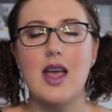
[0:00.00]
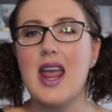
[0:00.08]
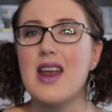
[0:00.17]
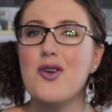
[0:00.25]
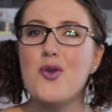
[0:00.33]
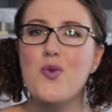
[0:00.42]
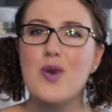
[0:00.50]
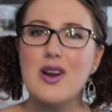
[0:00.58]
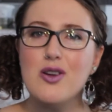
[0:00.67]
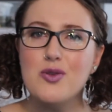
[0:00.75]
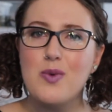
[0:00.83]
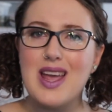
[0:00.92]
in a
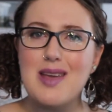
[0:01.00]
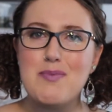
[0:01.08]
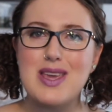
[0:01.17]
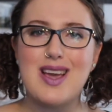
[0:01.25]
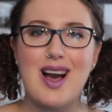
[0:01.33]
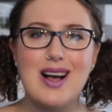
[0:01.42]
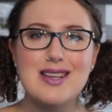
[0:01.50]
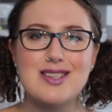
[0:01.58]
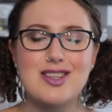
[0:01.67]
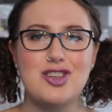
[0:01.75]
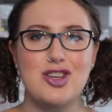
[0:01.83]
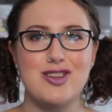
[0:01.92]
weird way, because
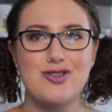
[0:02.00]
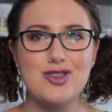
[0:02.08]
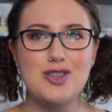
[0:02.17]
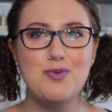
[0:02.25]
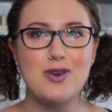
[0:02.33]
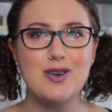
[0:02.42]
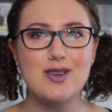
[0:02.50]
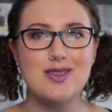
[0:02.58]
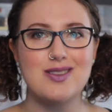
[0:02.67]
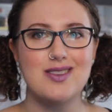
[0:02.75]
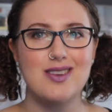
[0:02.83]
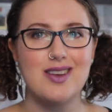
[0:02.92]
the children's
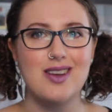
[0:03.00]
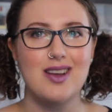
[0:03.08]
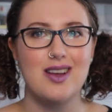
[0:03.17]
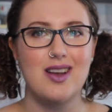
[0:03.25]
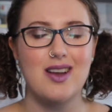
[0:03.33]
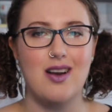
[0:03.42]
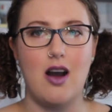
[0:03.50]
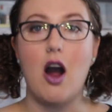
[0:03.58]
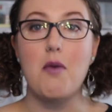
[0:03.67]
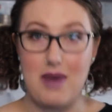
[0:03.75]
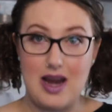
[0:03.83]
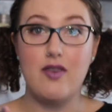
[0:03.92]
books
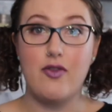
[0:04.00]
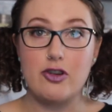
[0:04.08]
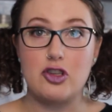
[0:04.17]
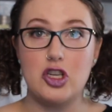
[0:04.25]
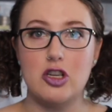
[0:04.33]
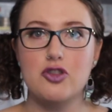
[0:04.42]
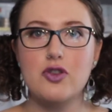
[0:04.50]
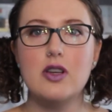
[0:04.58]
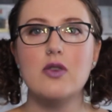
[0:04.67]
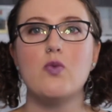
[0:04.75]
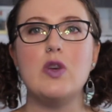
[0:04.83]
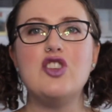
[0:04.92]
are made for
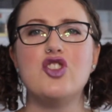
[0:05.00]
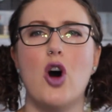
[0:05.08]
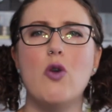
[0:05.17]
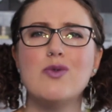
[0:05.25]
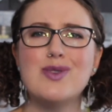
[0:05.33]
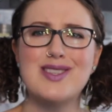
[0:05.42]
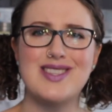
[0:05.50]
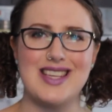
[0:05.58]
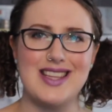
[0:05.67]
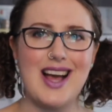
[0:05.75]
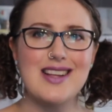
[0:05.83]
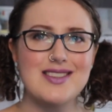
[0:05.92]
children, we don't
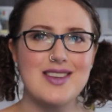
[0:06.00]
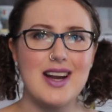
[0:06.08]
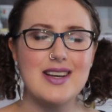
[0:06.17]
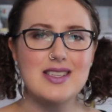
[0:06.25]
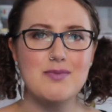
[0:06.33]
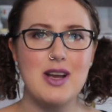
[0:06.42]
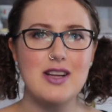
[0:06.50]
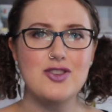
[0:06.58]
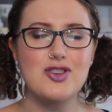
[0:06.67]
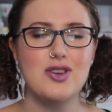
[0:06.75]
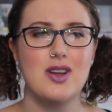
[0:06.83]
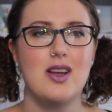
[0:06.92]
see that side as
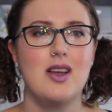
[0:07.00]
much.